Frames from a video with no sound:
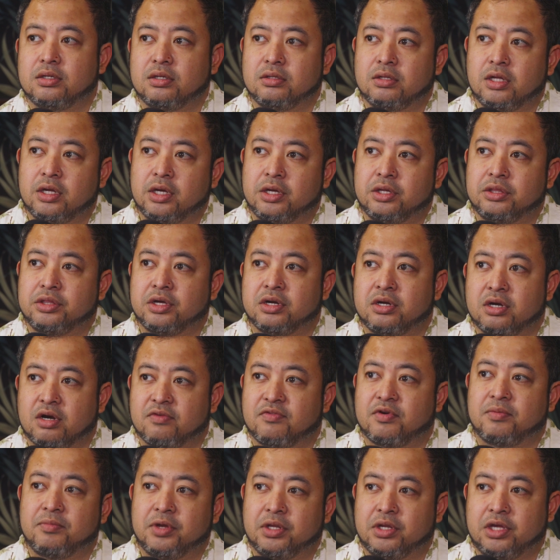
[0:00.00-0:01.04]
like the
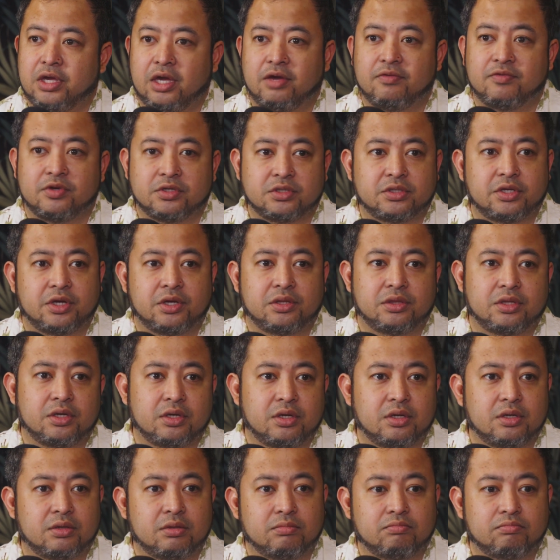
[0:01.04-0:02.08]
government gave us like
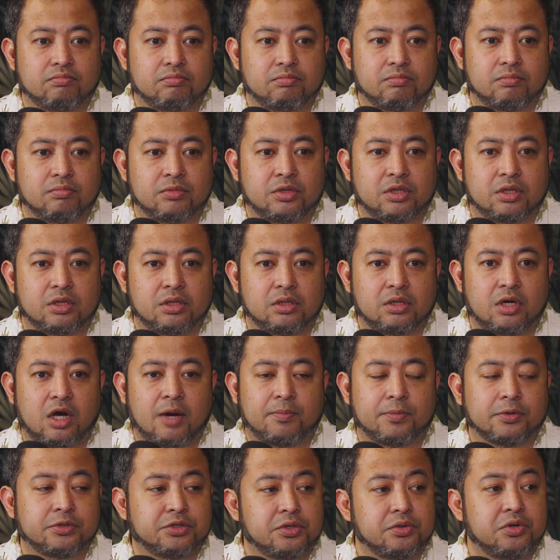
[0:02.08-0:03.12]
the
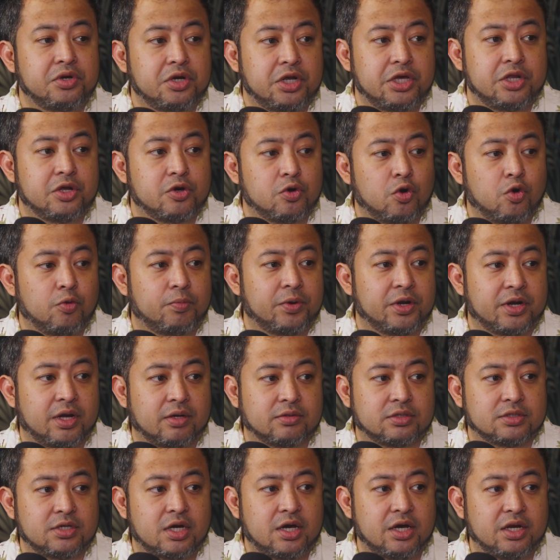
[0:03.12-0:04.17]
opportunity to open
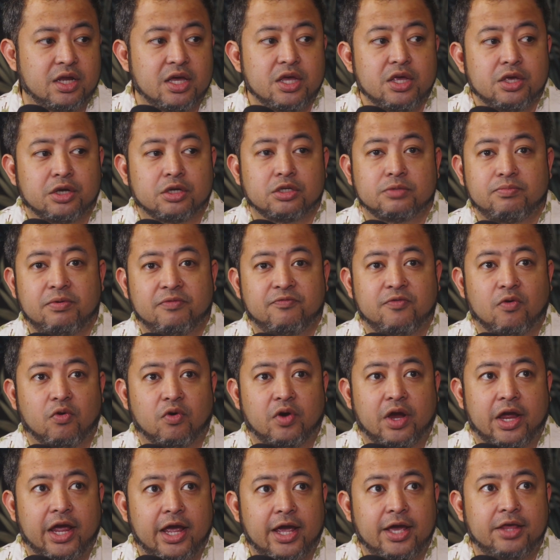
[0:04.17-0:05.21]
outside because
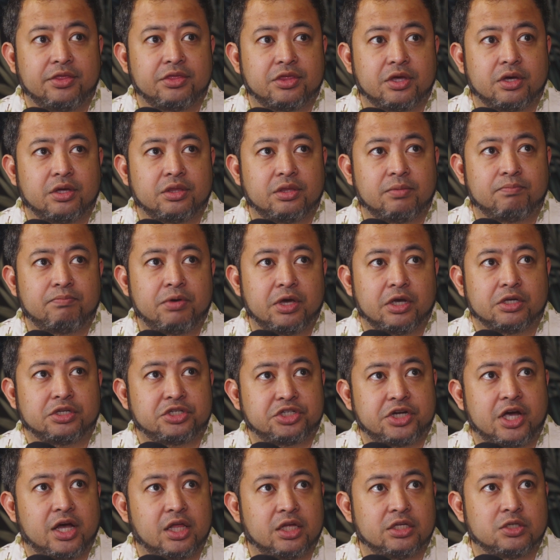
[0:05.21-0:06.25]
beforehand the biggest
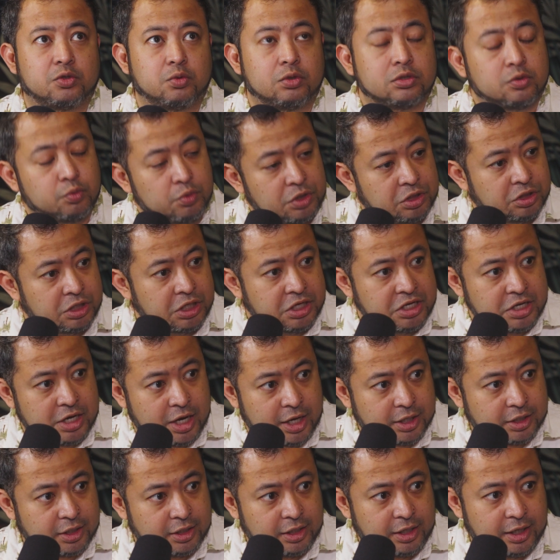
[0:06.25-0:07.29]
challenge was we did
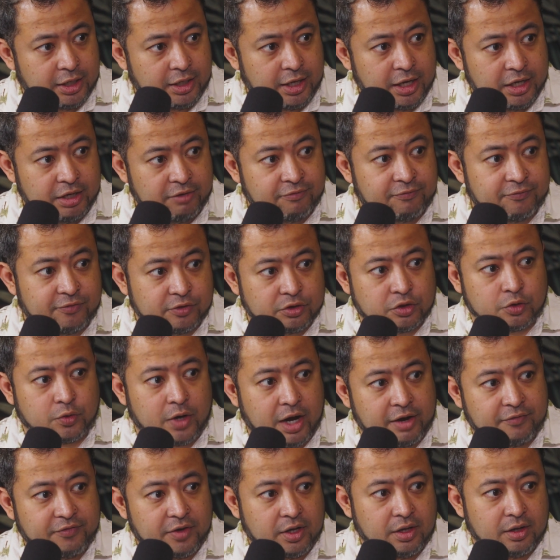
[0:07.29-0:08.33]
not get any foot
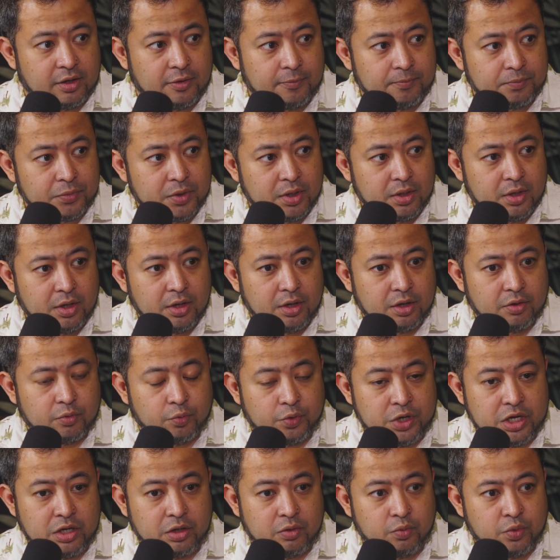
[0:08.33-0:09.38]
traffic.
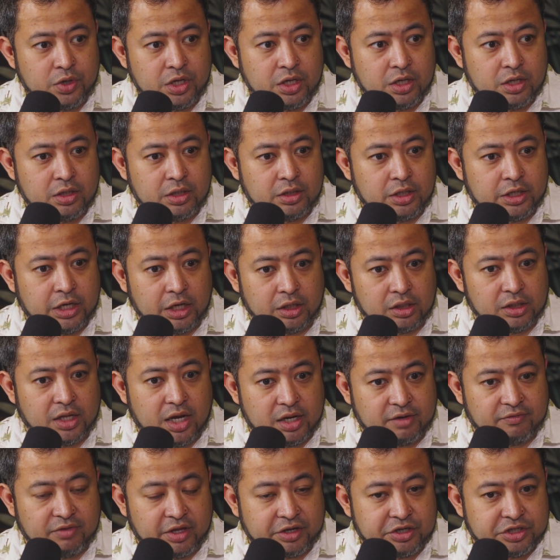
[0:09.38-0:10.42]
We get a
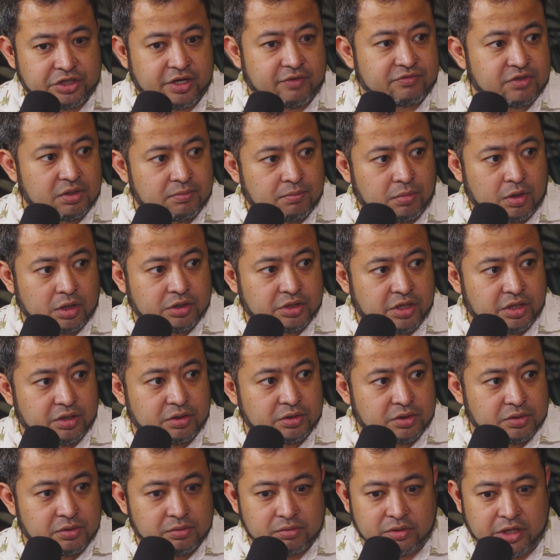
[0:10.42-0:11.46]
lot of like chefs and
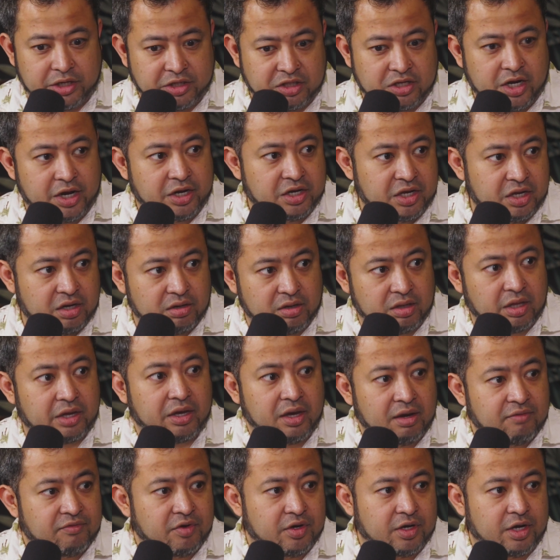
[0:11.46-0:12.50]
bartenders who like dine here like
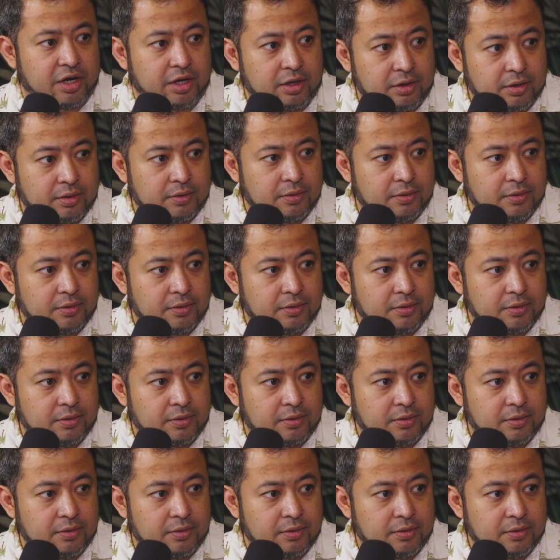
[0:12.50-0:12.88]
every night.